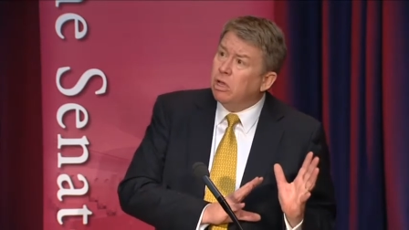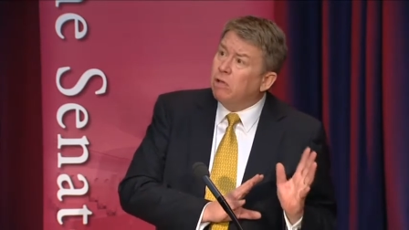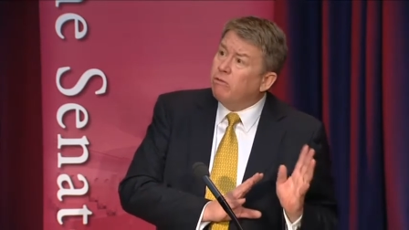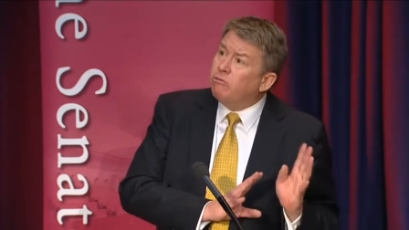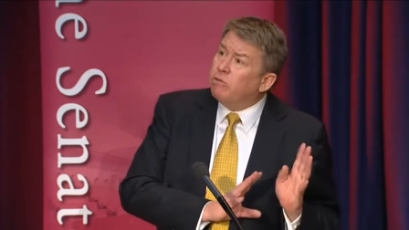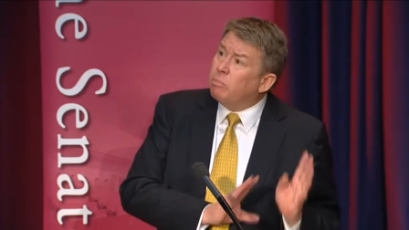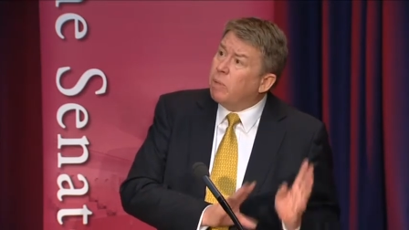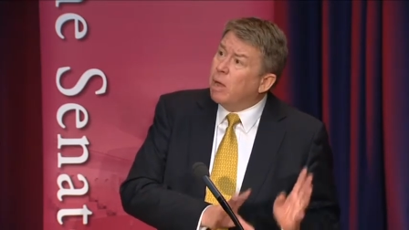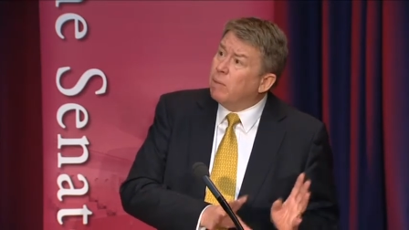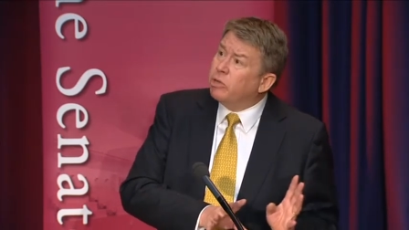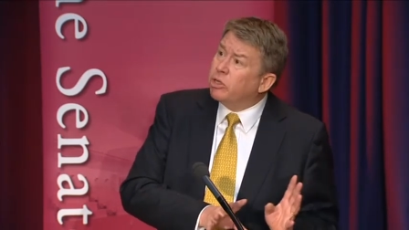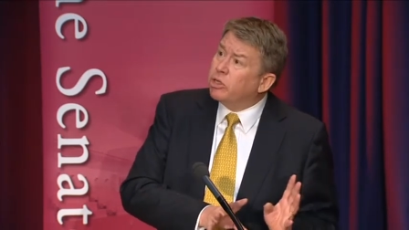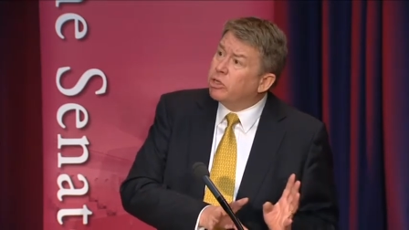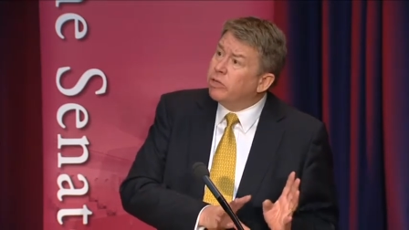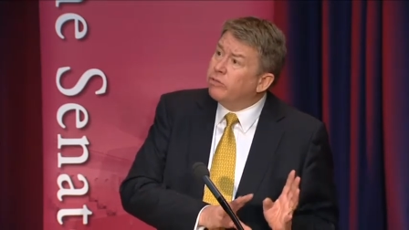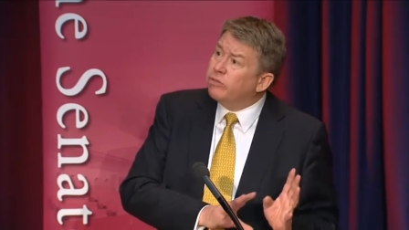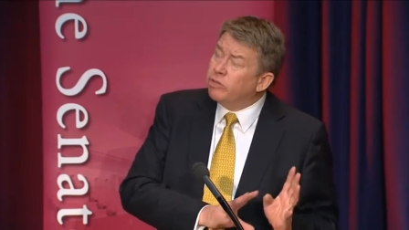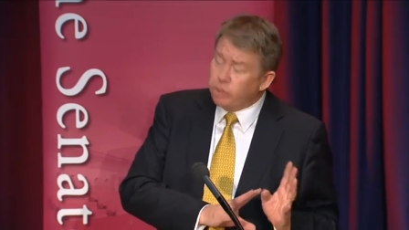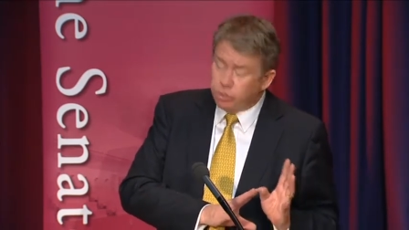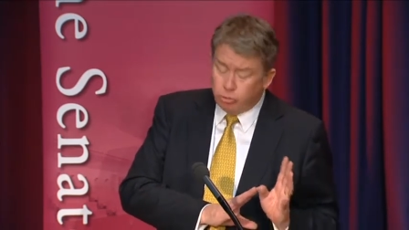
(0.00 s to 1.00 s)
for public
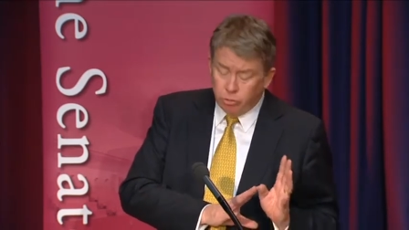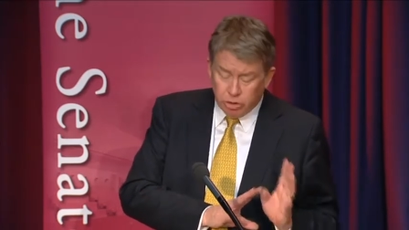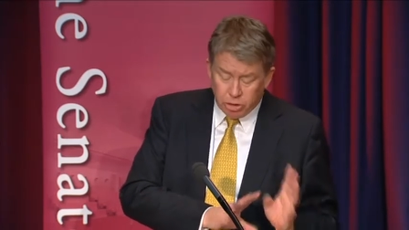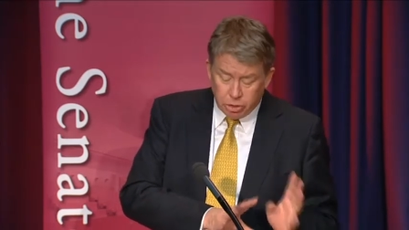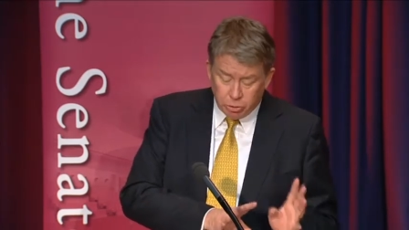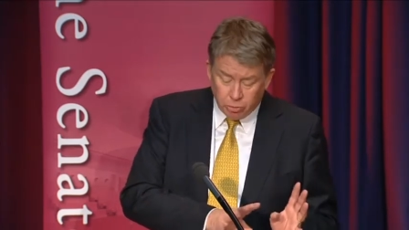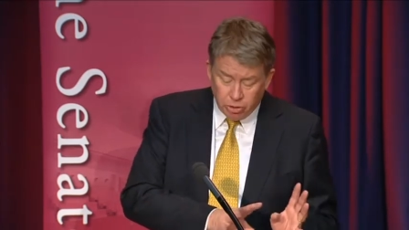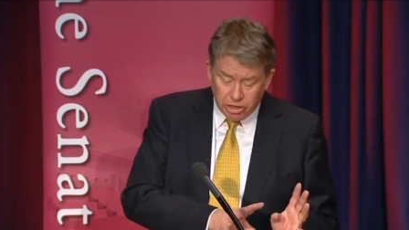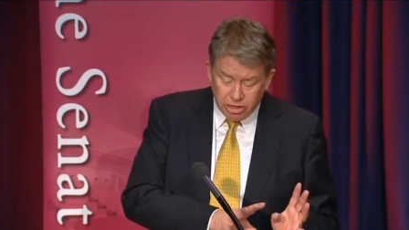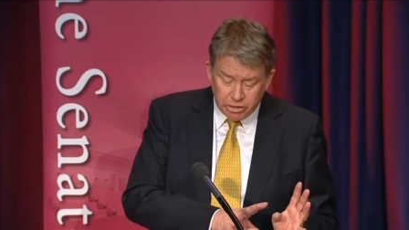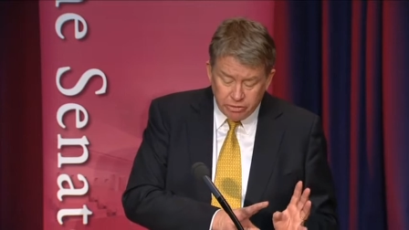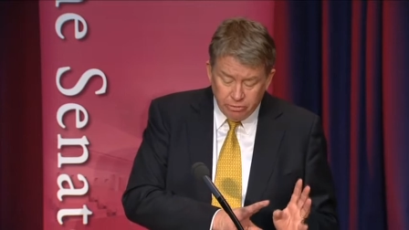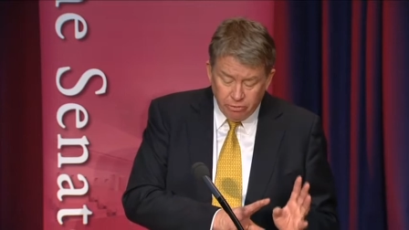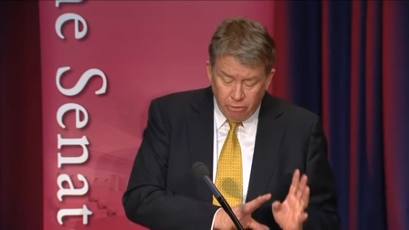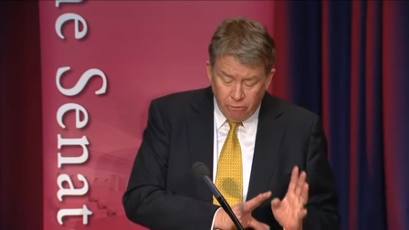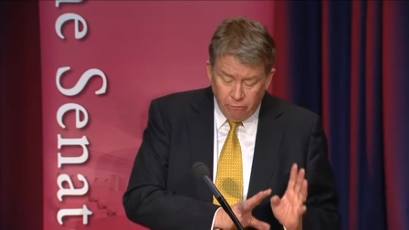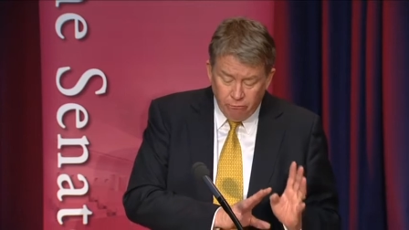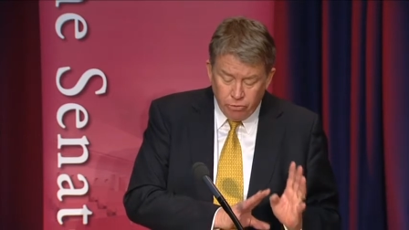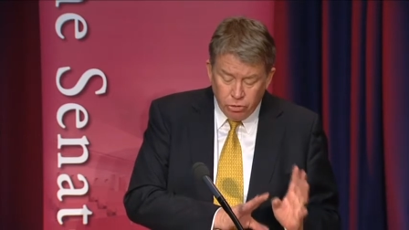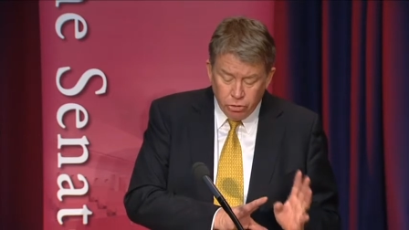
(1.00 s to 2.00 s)
servants to express
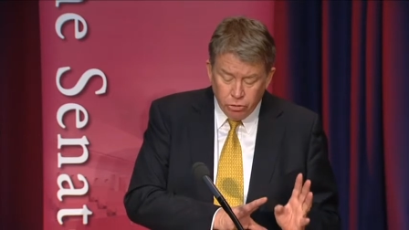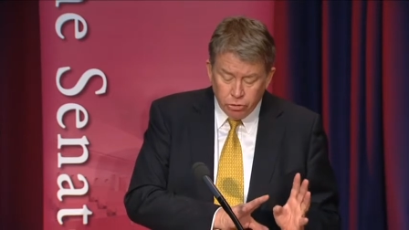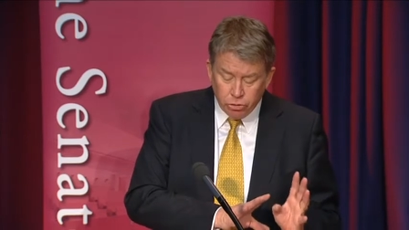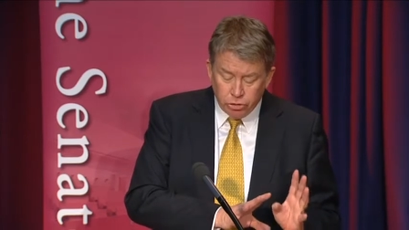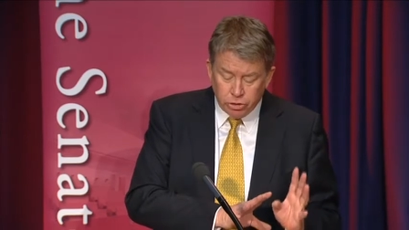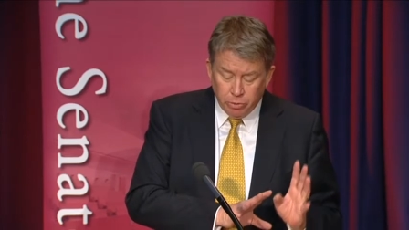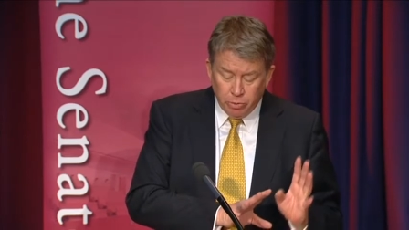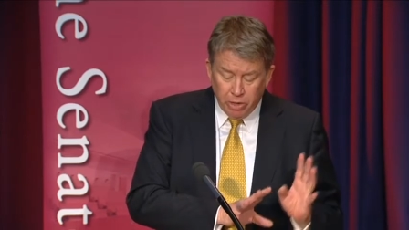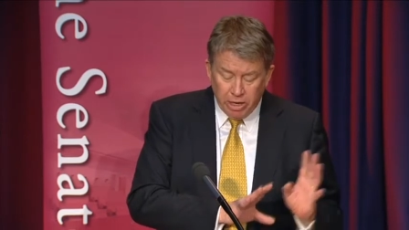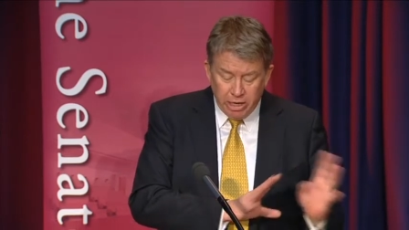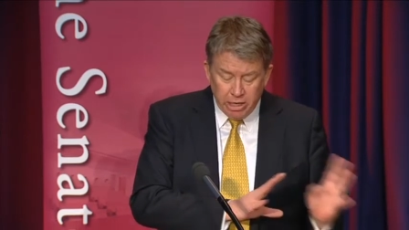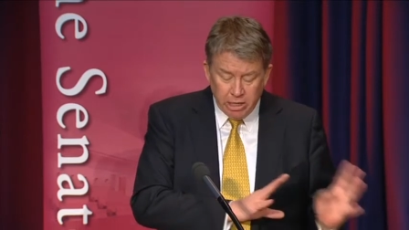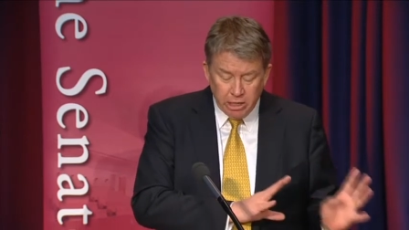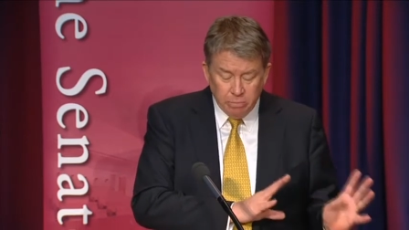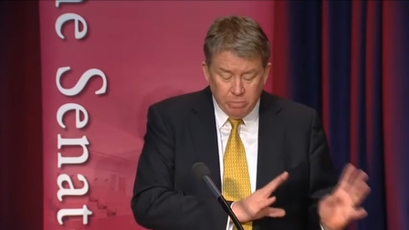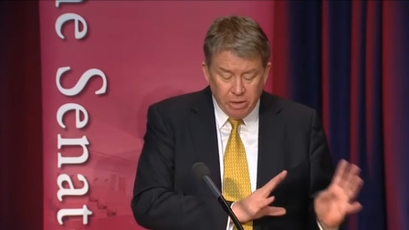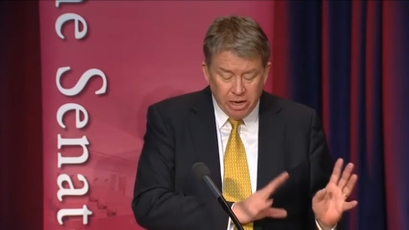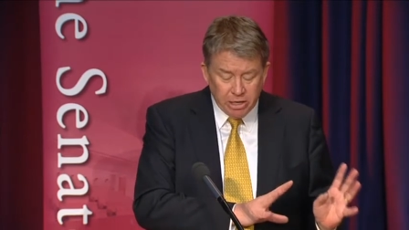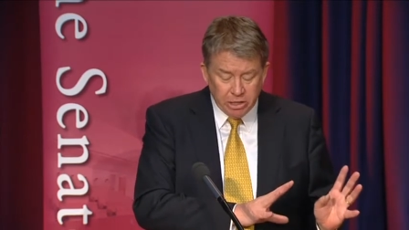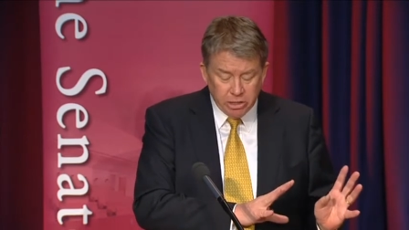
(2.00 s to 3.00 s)
views that were
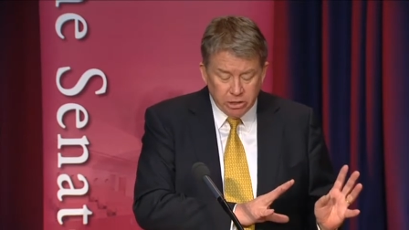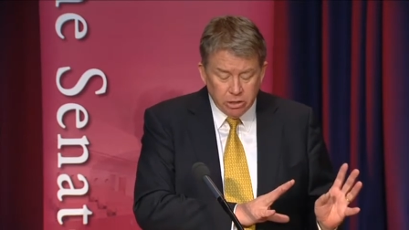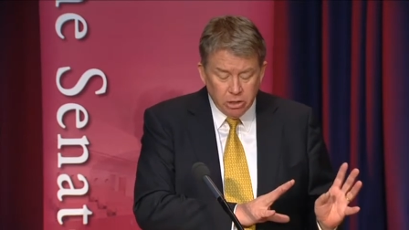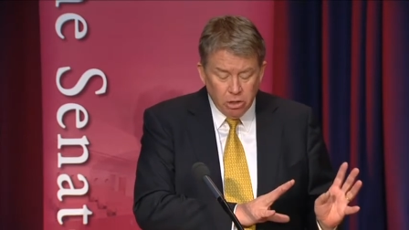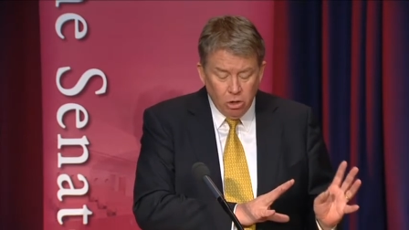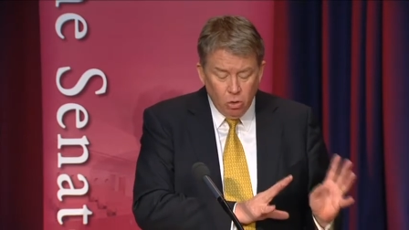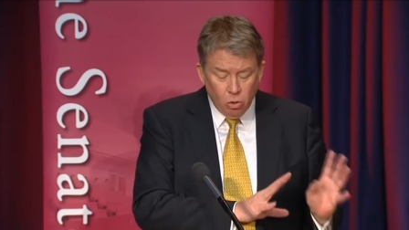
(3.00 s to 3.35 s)
independent